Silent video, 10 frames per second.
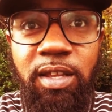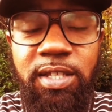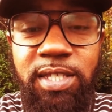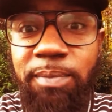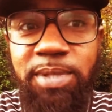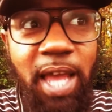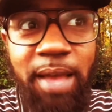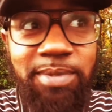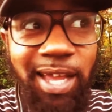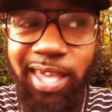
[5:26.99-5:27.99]

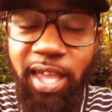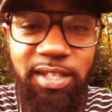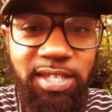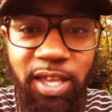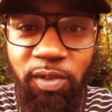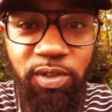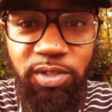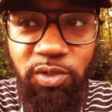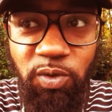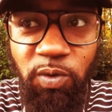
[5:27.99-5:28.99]
sometimes I can't tell the
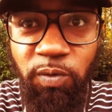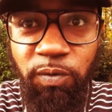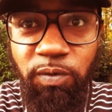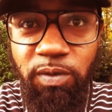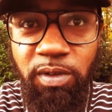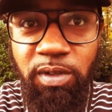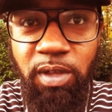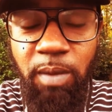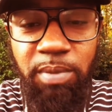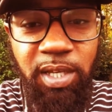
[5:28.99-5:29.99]
truth
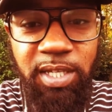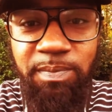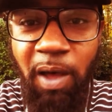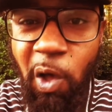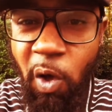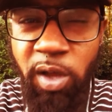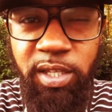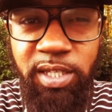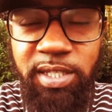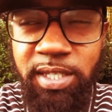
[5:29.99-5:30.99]
because my
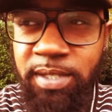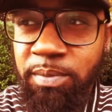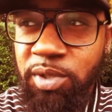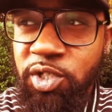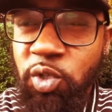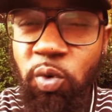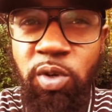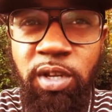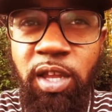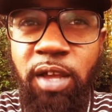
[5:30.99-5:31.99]
audience isn't
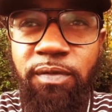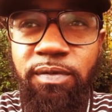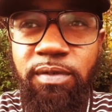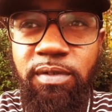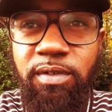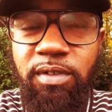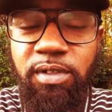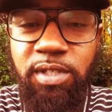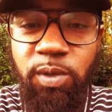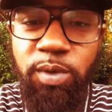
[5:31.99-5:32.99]
mature enough
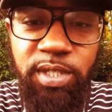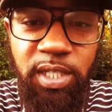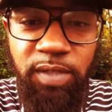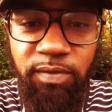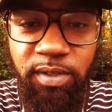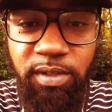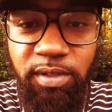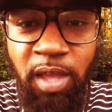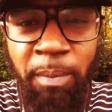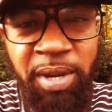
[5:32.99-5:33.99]
to receive it.
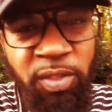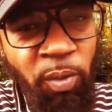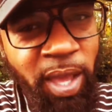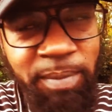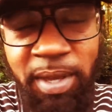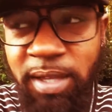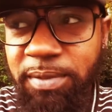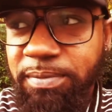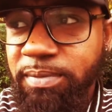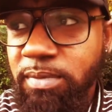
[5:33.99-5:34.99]
But either way, man,
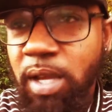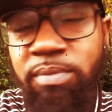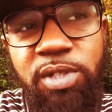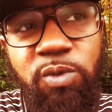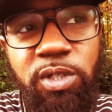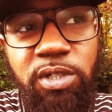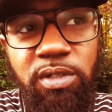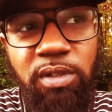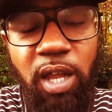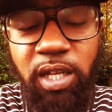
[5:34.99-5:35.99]
I'm just Richard.
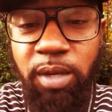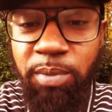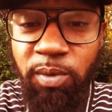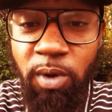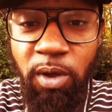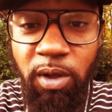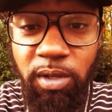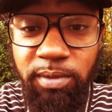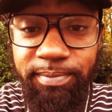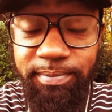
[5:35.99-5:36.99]
I could be wrong.
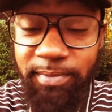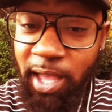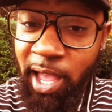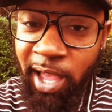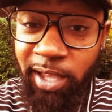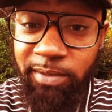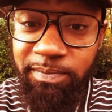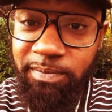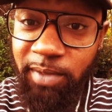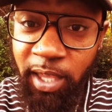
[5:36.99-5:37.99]
I
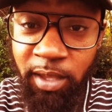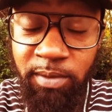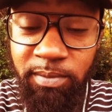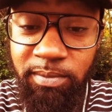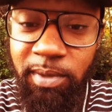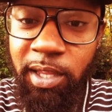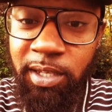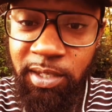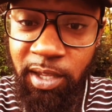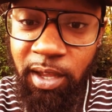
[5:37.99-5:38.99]
am
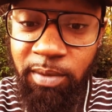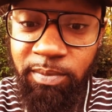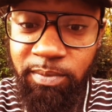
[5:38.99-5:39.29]
dumb.